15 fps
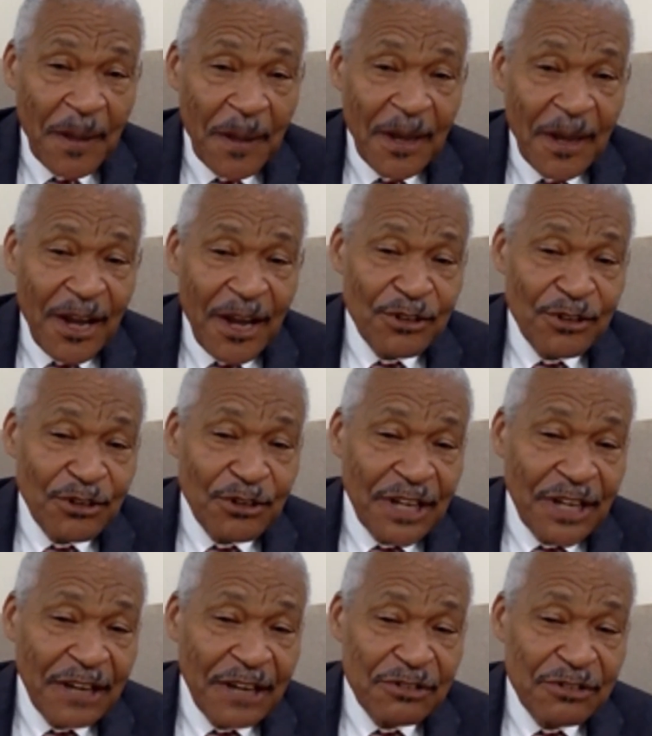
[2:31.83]
to give
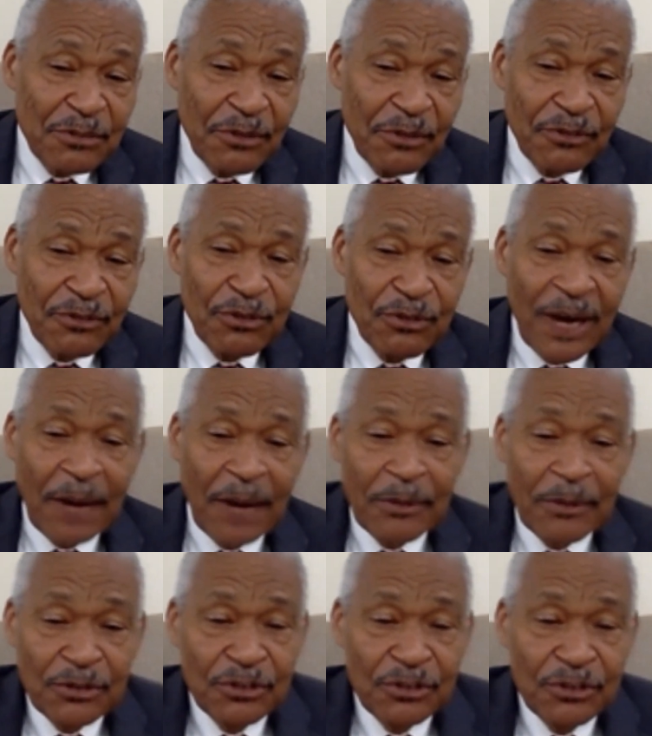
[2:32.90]
some of you an
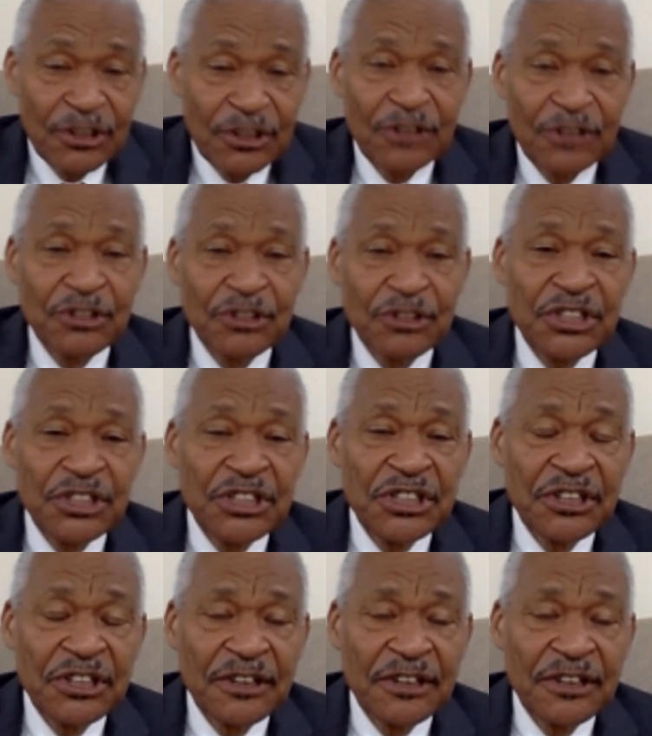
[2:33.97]
opportunity to share.